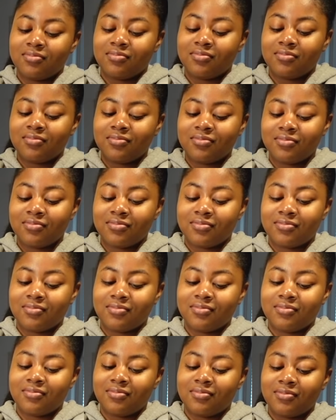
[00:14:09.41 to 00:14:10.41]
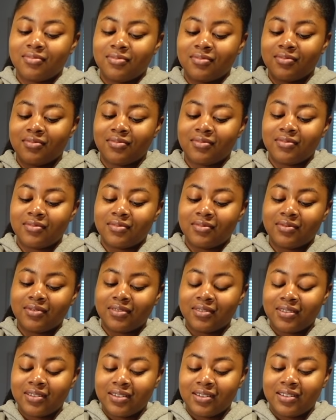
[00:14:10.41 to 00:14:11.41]

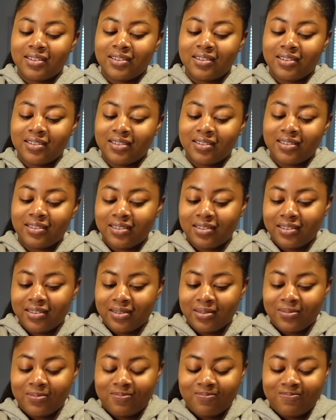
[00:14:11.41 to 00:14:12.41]
[no speech]